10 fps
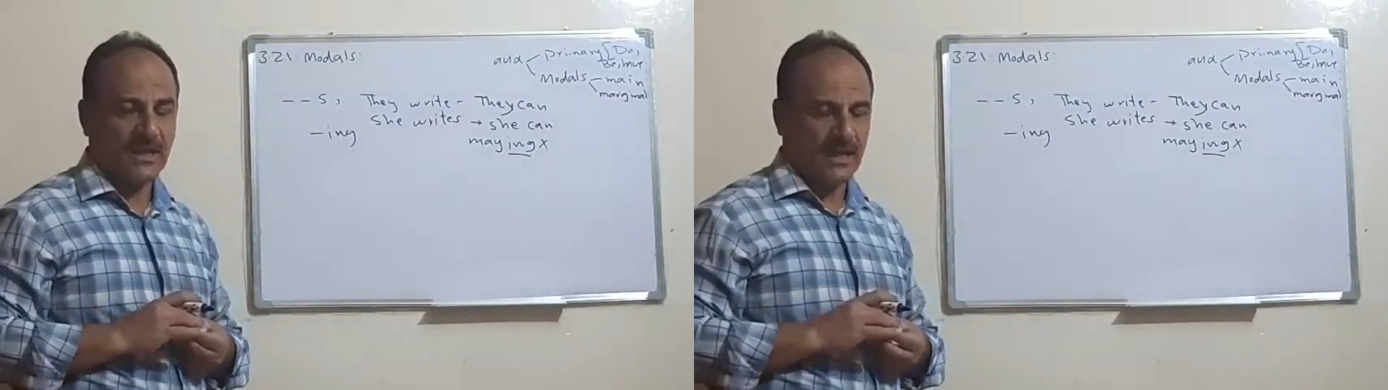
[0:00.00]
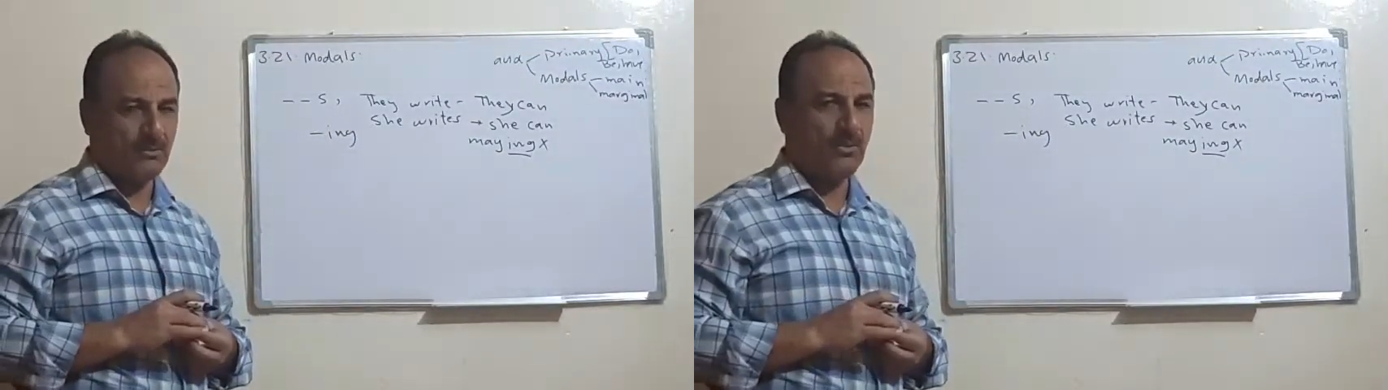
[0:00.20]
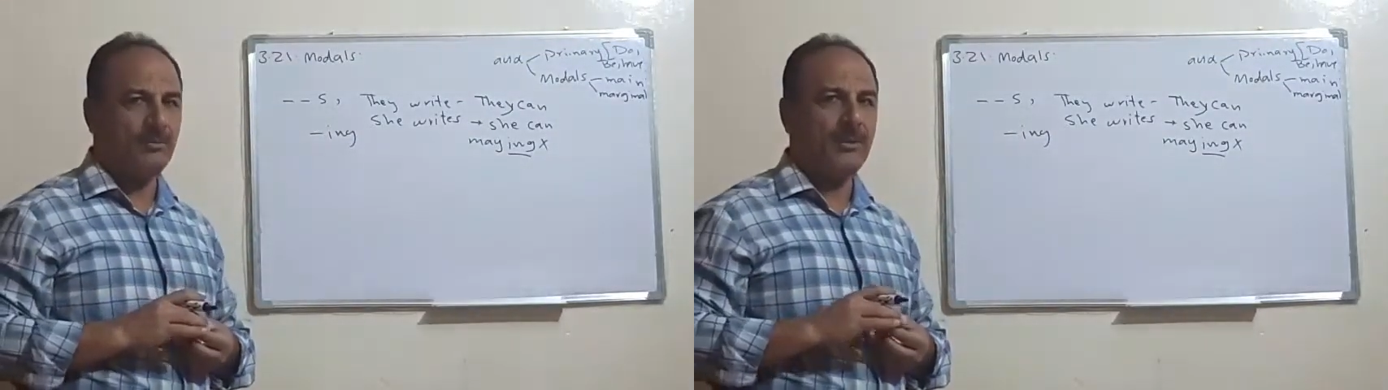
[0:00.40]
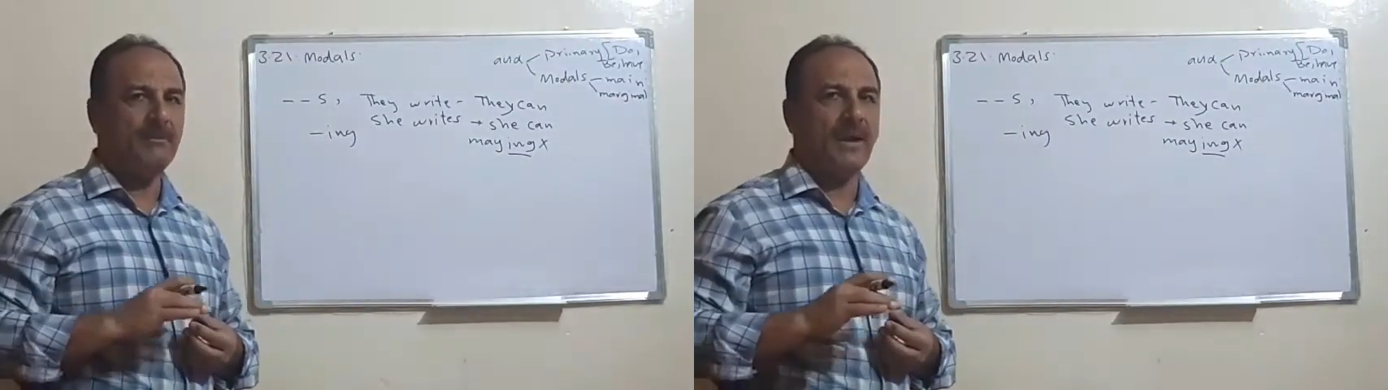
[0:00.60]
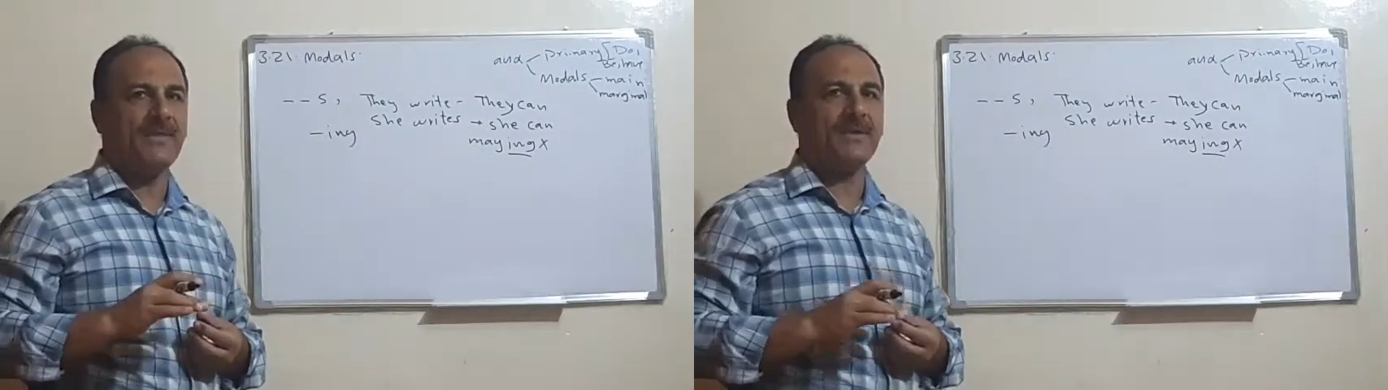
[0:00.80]
and we mean
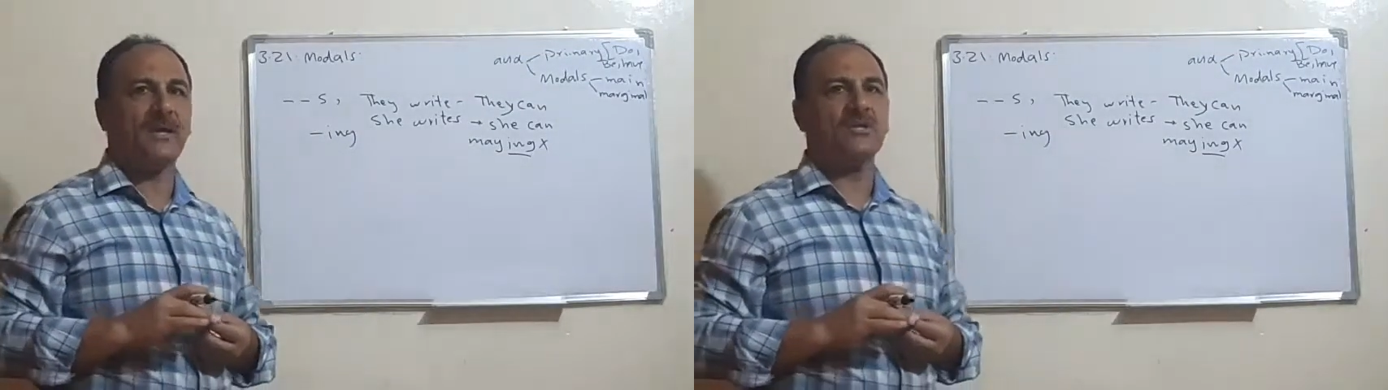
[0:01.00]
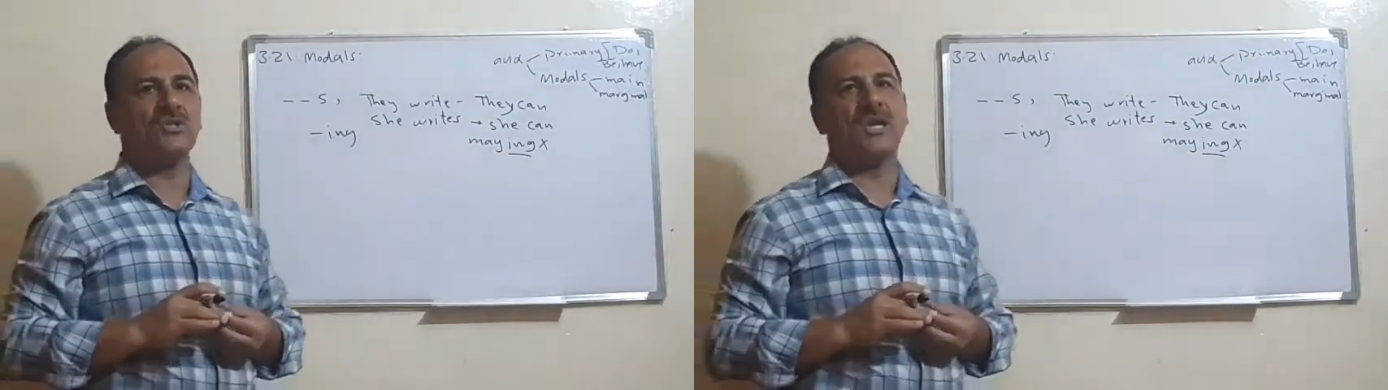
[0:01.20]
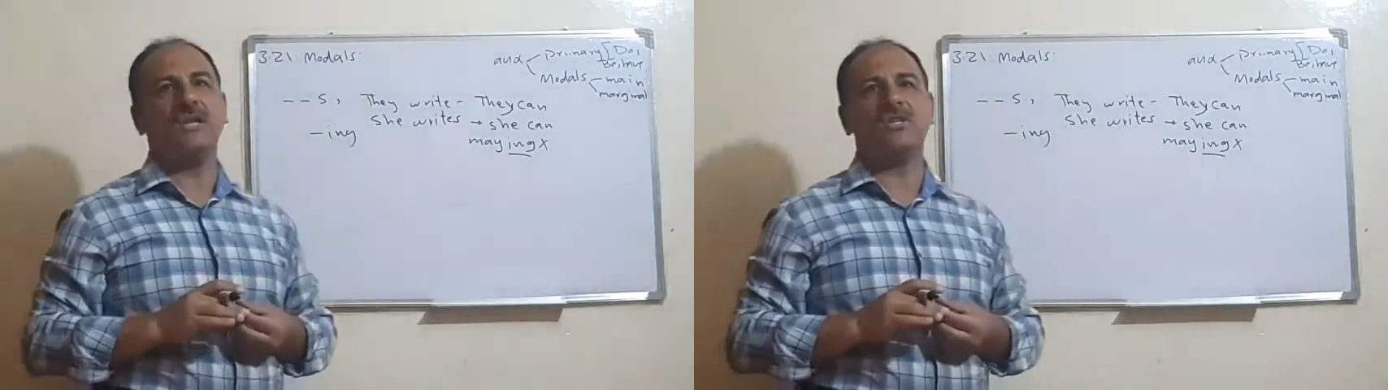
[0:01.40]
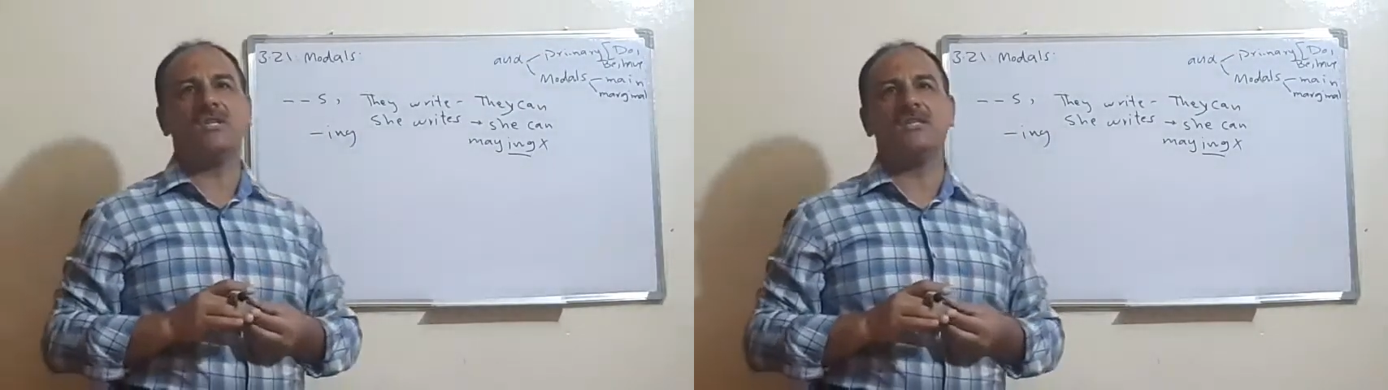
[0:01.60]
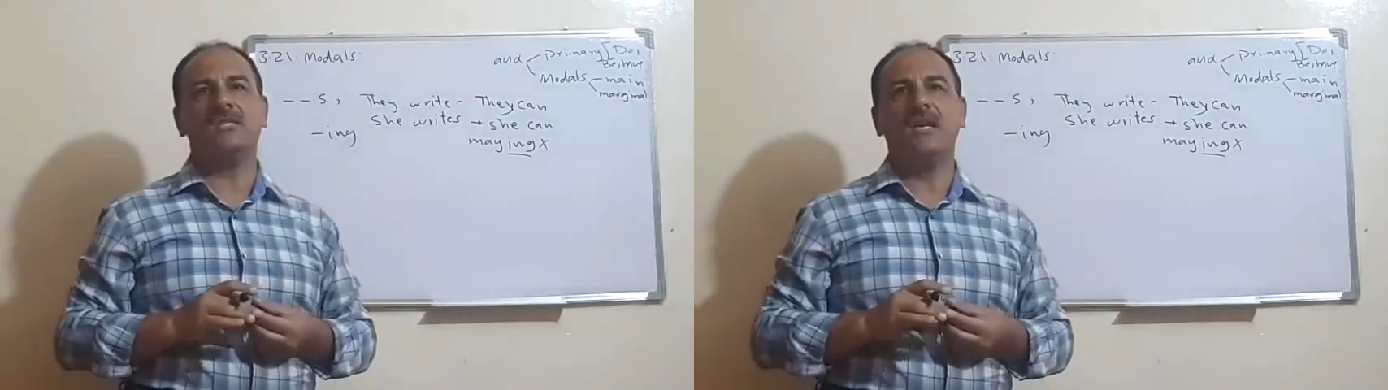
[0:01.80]
by the
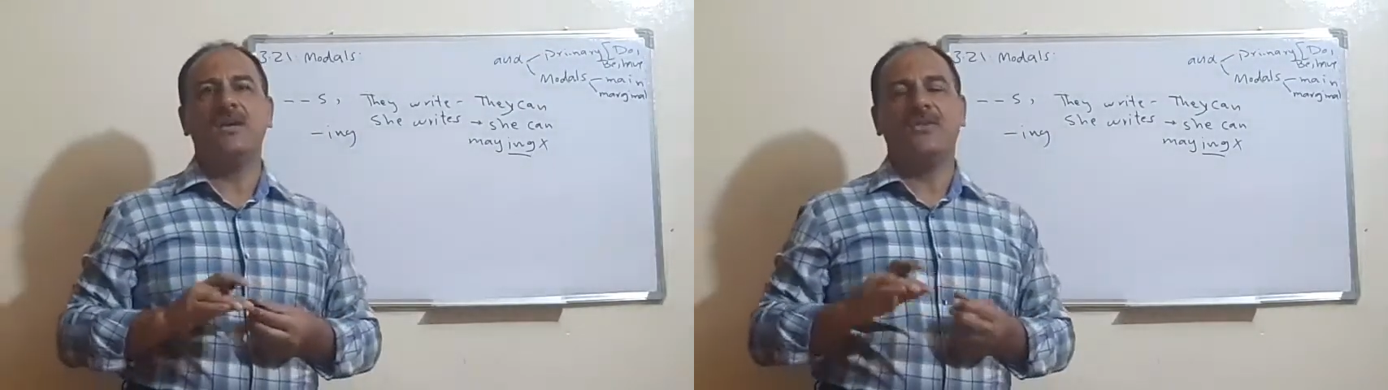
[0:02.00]
conjugations